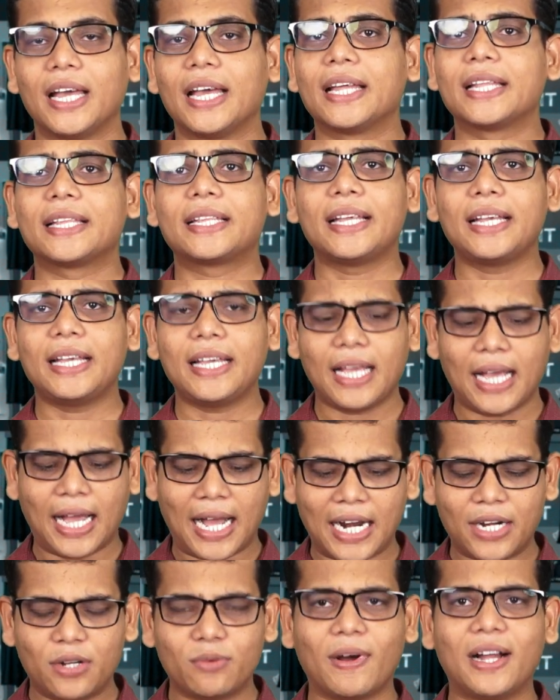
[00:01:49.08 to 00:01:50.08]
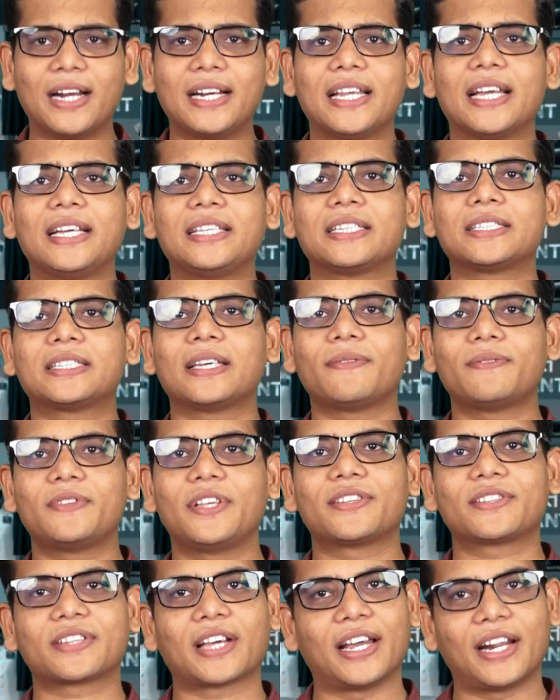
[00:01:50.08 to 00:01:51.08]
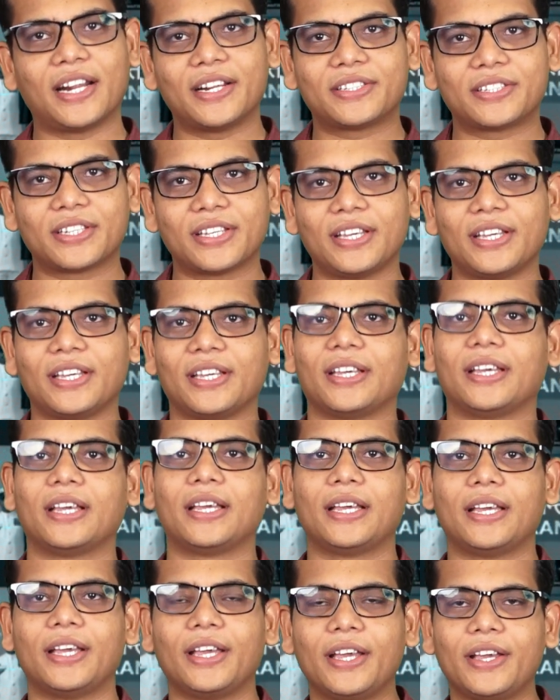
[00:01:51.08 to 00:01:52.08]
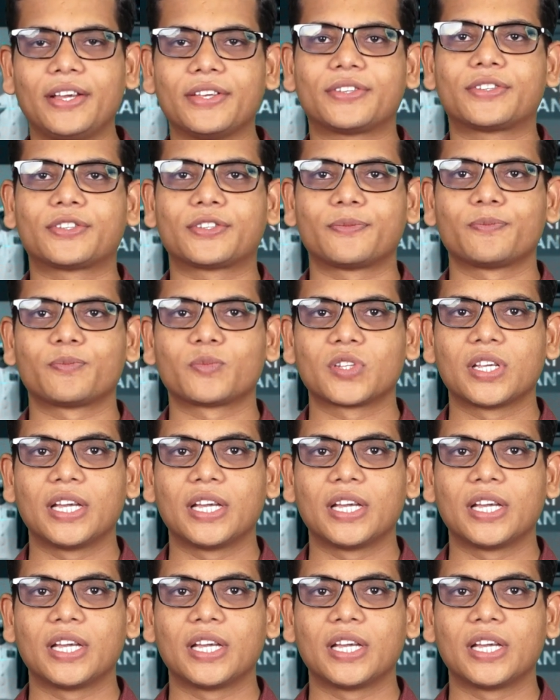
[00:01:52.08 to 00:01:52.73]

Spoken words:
The advantages of this currency is